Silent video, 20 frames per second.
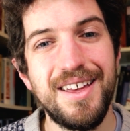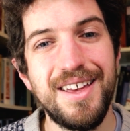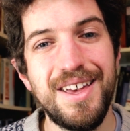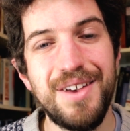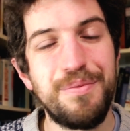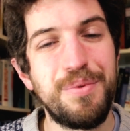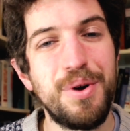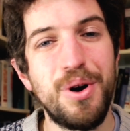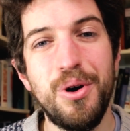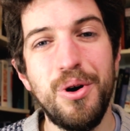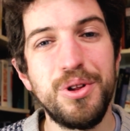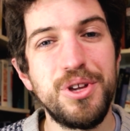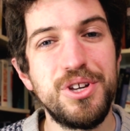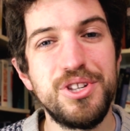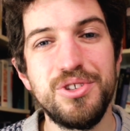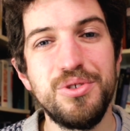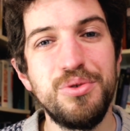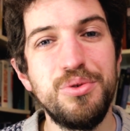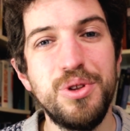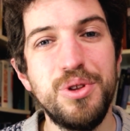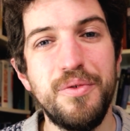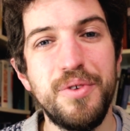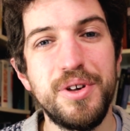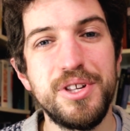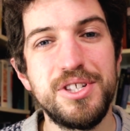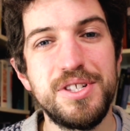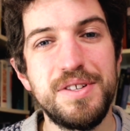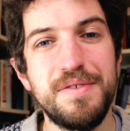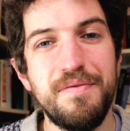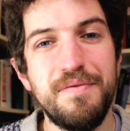If we're honest, all of
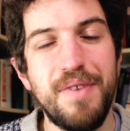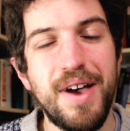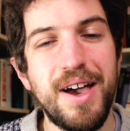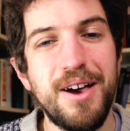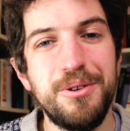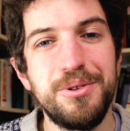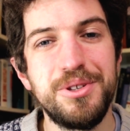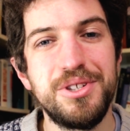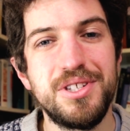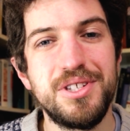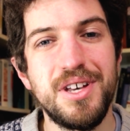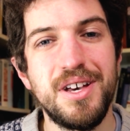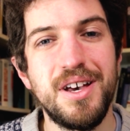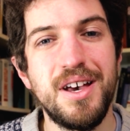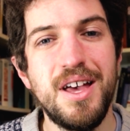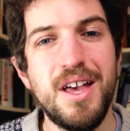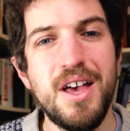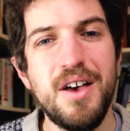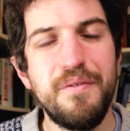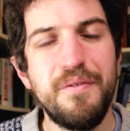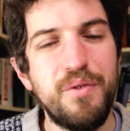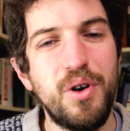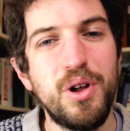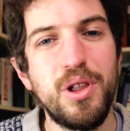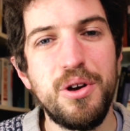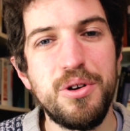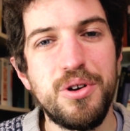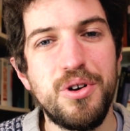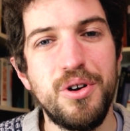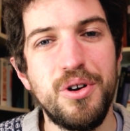us fails to
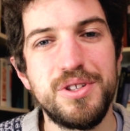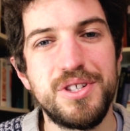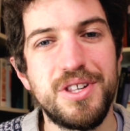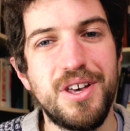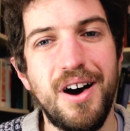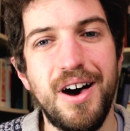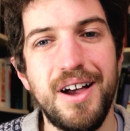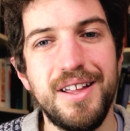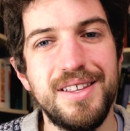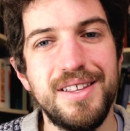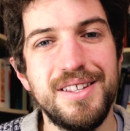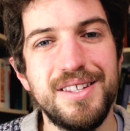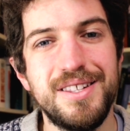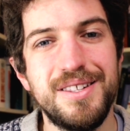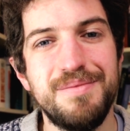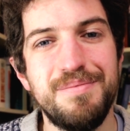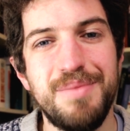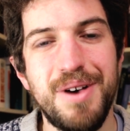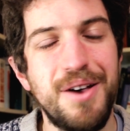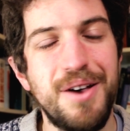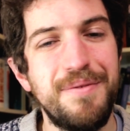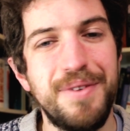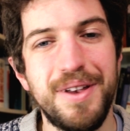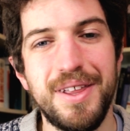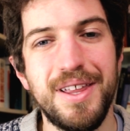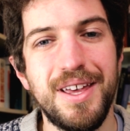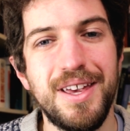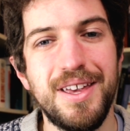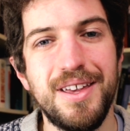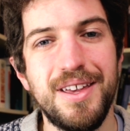follow God's guidance
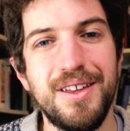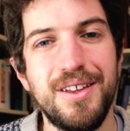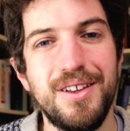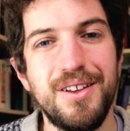perfectly.